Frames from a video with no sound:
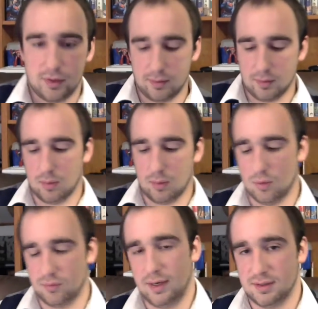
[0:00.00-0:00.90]

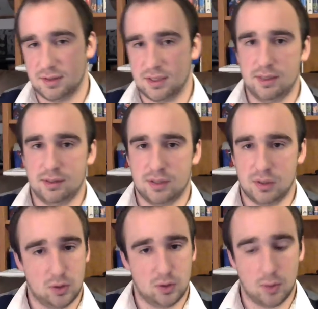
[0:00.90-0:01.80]
Wolverine is
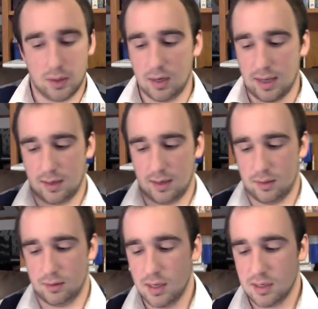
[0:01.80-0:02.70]
T001 and
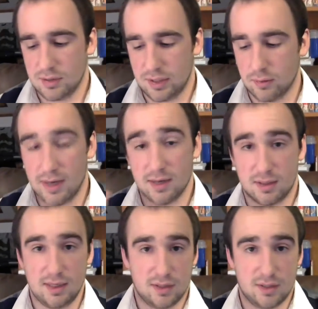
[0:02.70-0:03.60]
Jean Grey is
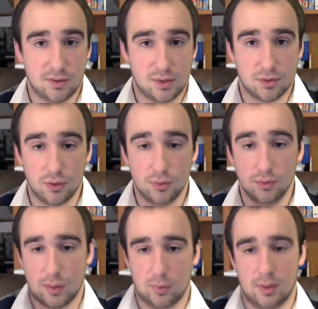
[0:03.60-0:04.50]
T002,
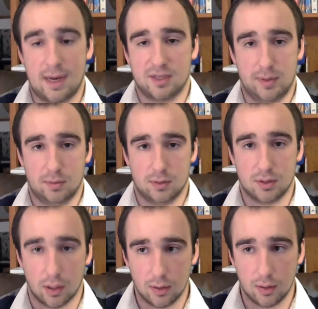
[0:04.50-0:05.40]
so they wouldn't actually be able to
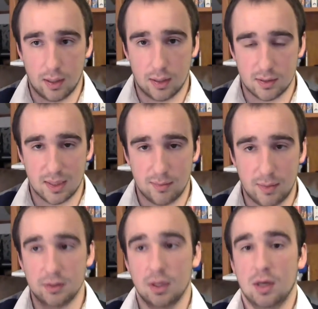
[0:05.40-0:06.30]
start on the same
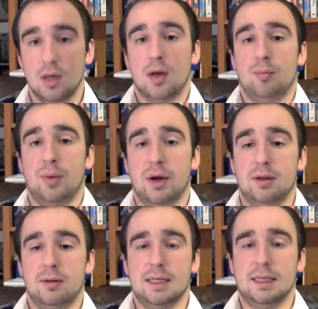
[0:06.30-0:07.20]
base. But
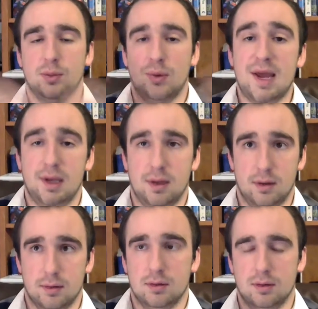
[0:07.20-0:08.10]
it's a way...
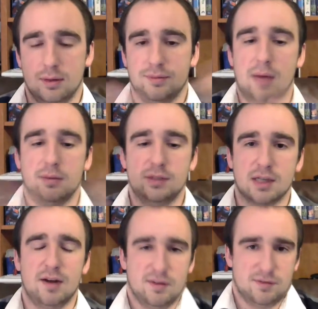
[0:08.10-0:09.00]
I'm just
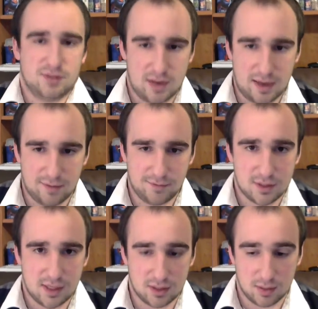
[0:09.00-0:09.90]
kind of
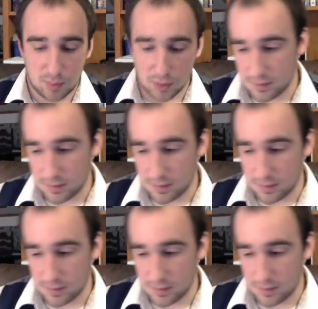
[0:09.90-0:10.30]
emphasizing the point.